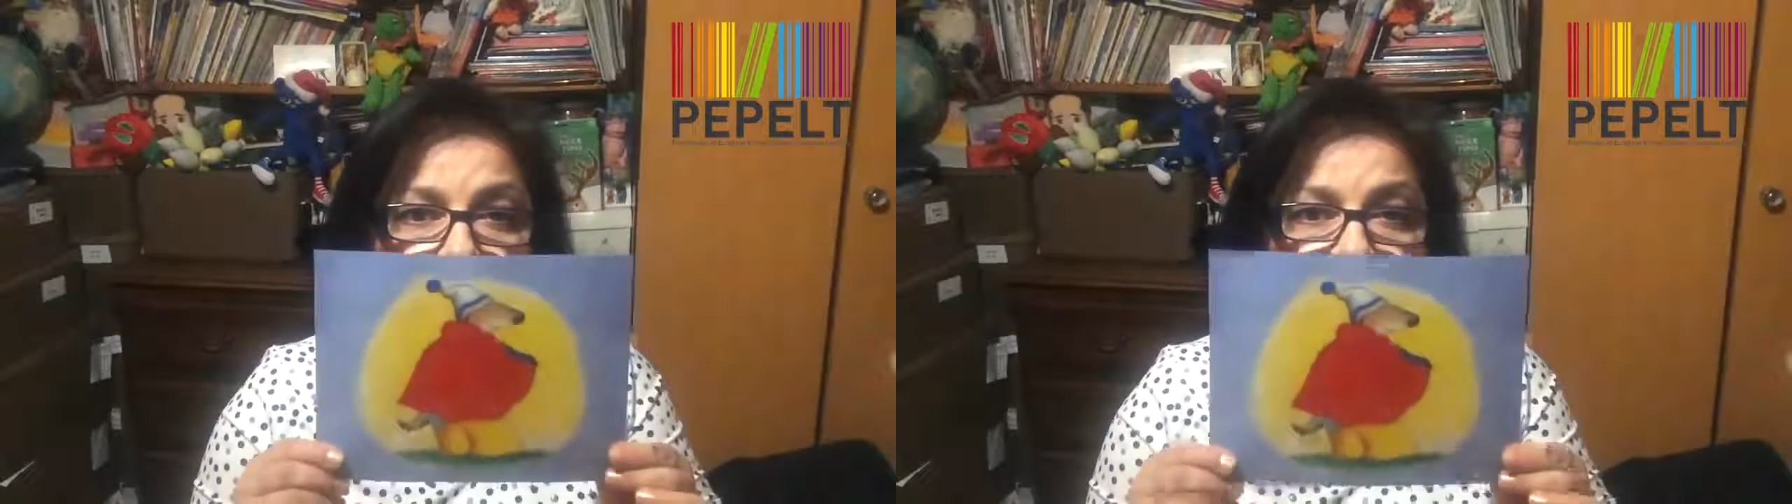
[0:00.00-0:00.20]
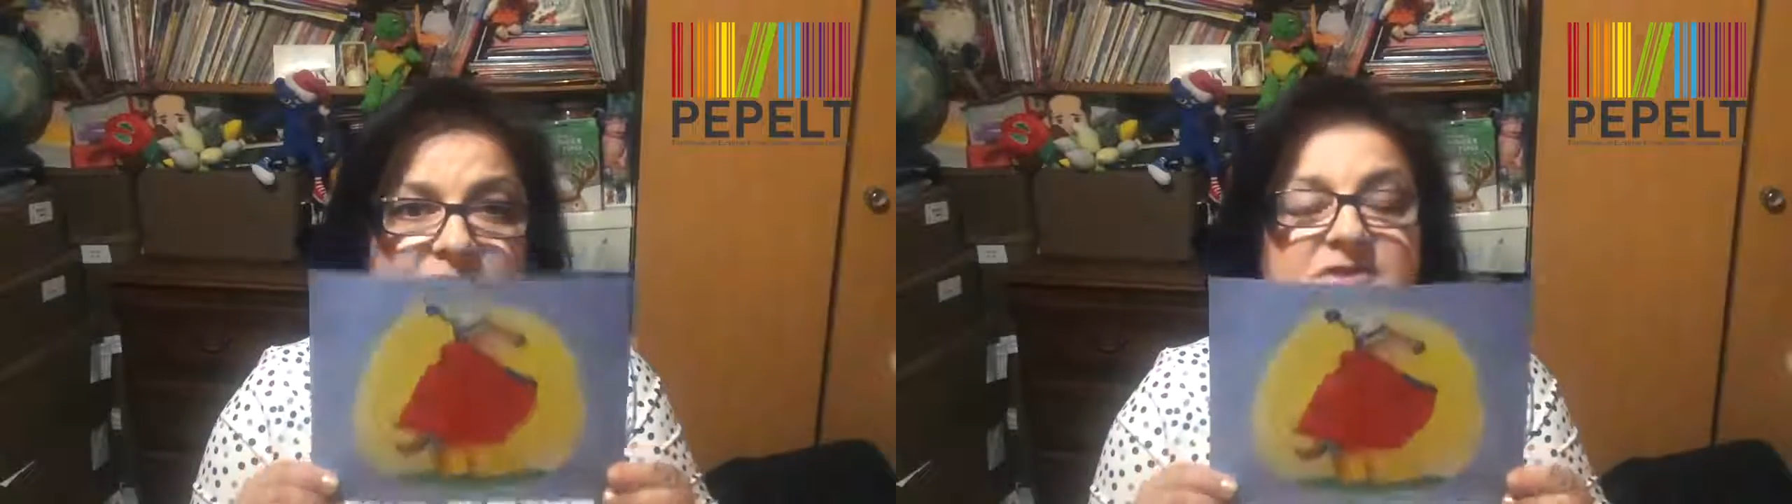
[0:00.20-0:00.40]

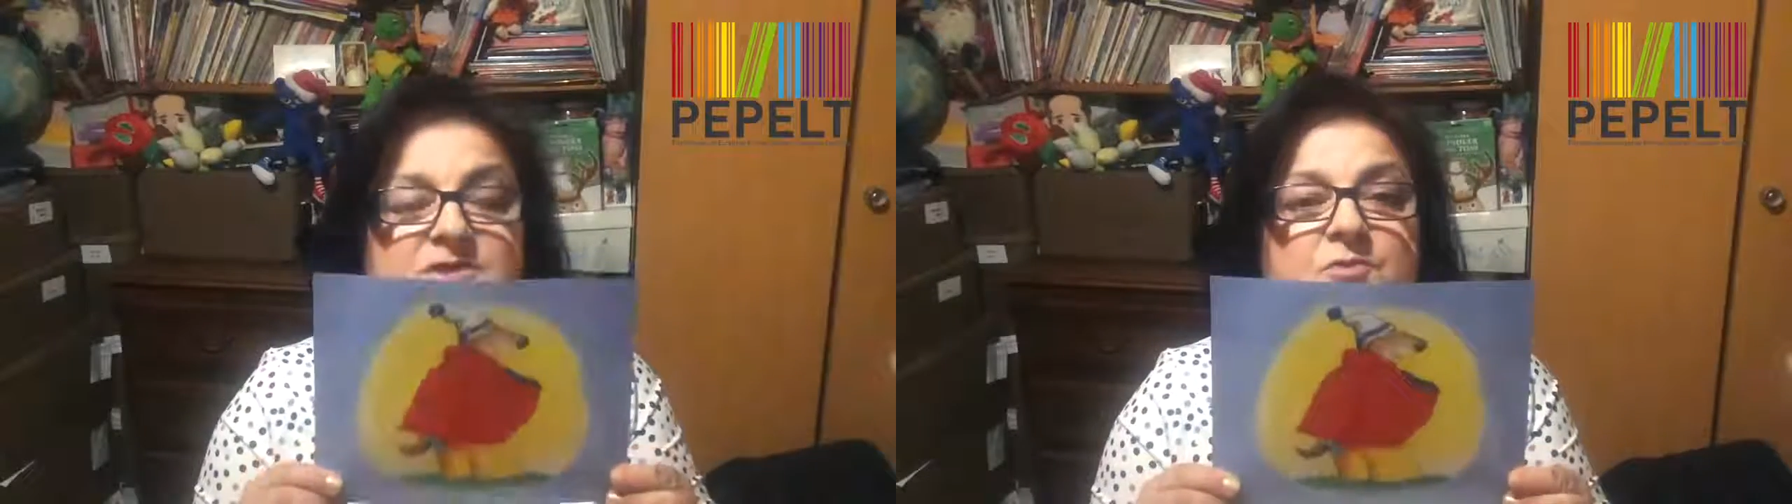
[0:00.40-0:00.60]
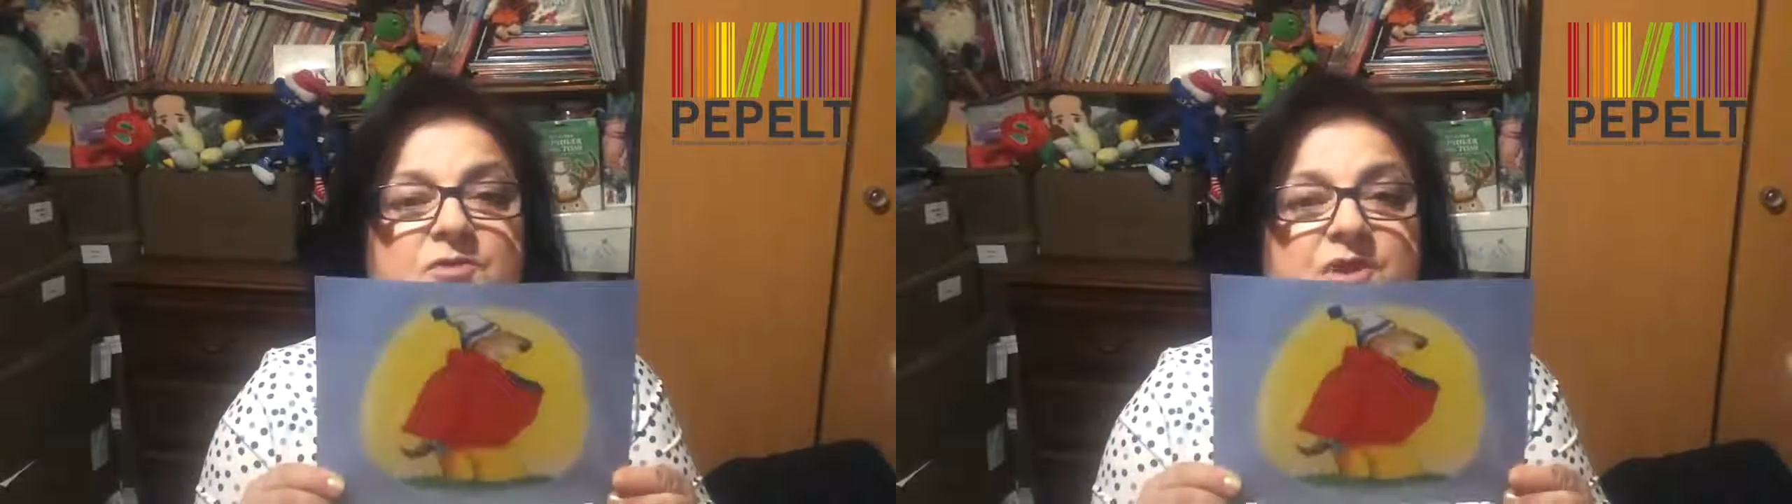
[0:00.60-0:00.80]
but
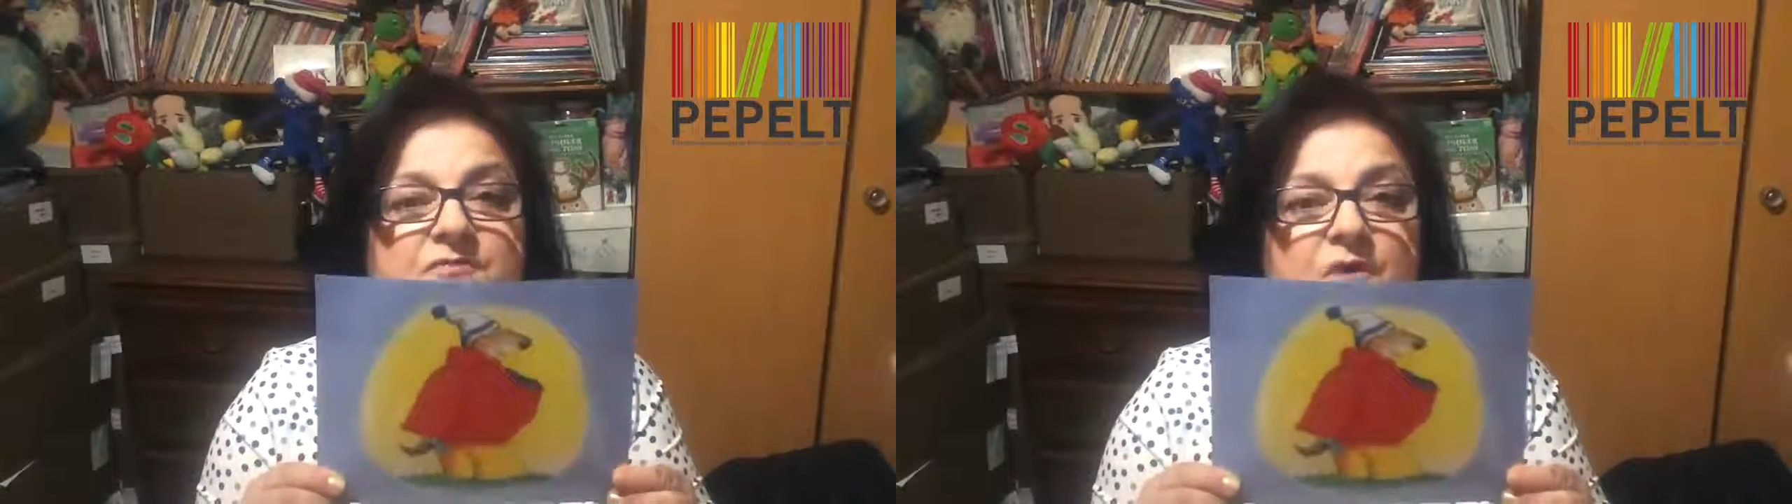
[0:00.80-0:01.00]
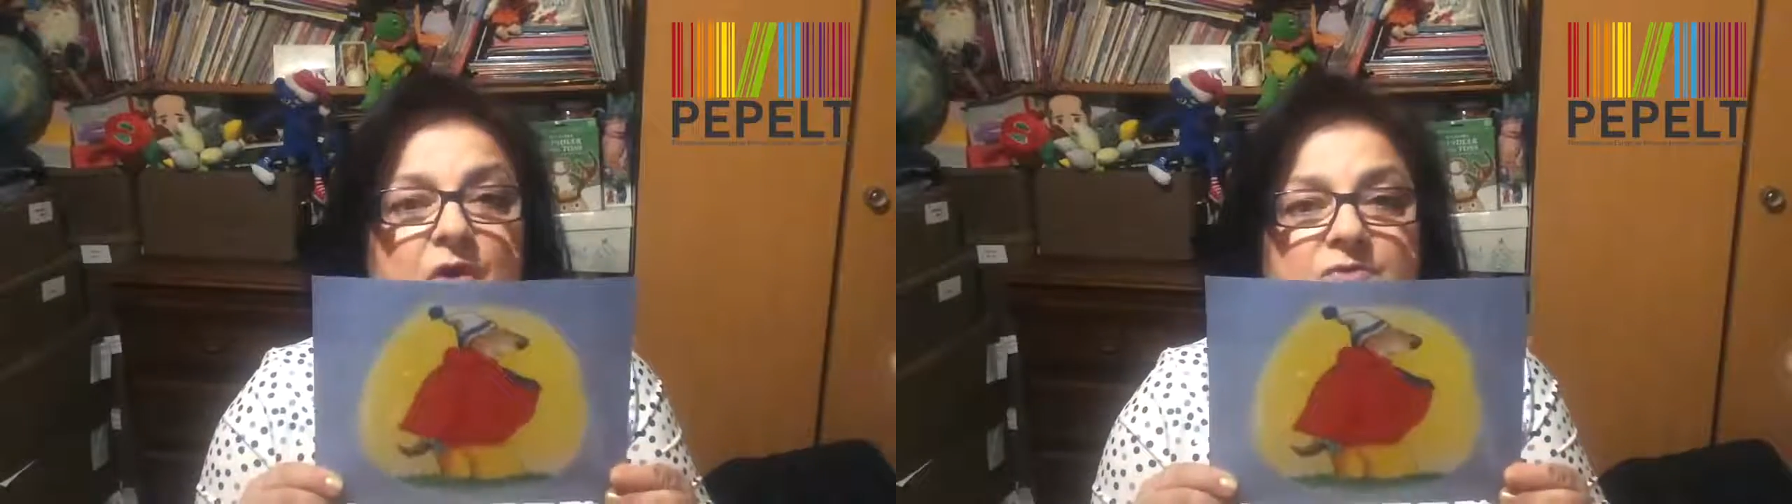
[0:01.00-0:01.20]
this is what
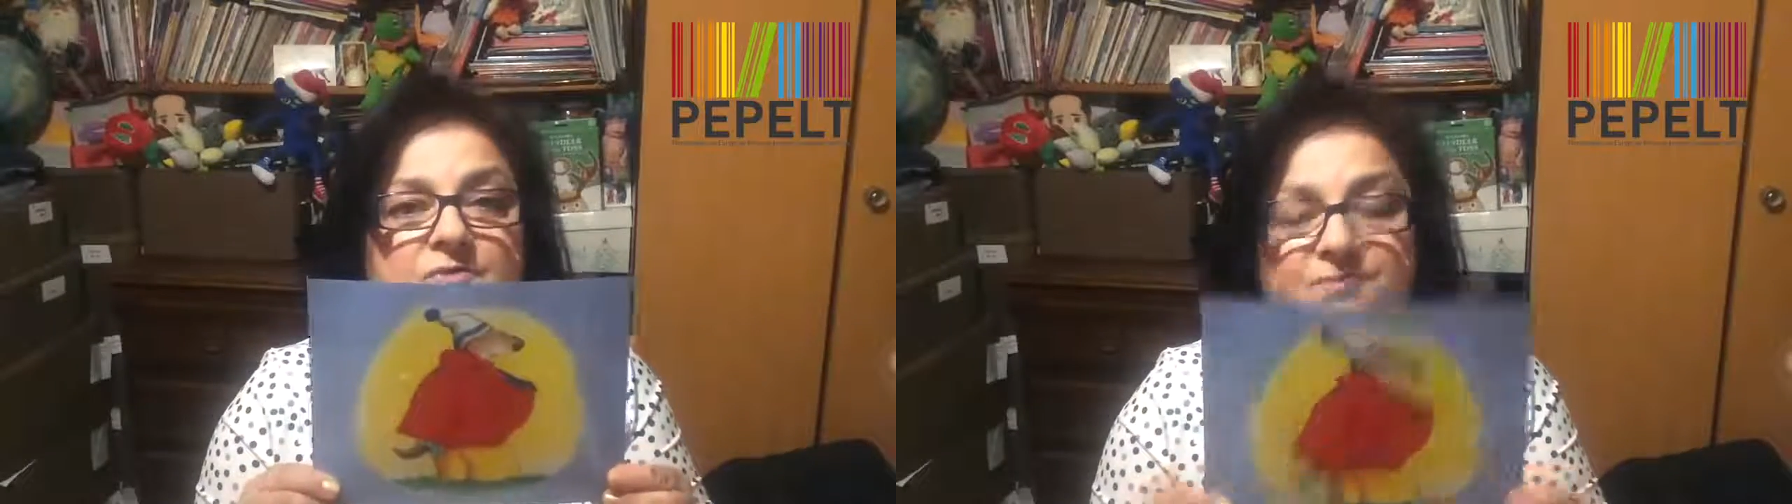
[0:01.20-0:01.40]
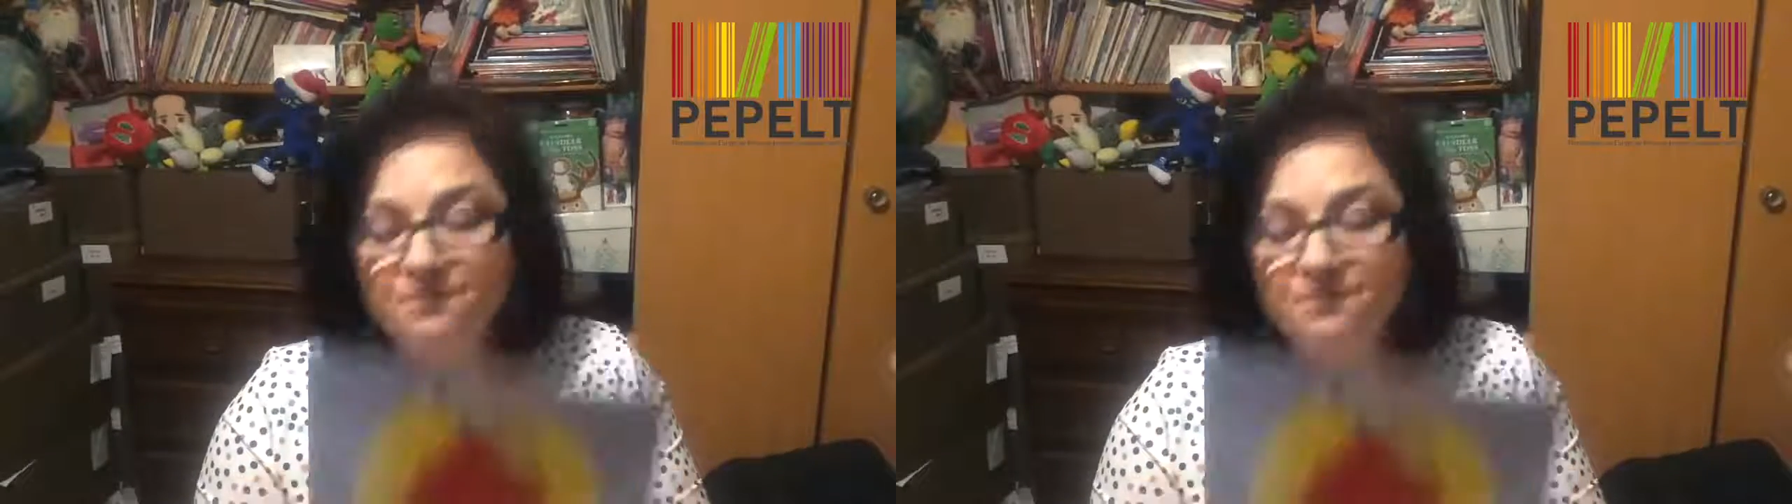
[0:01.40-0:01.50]
they've got.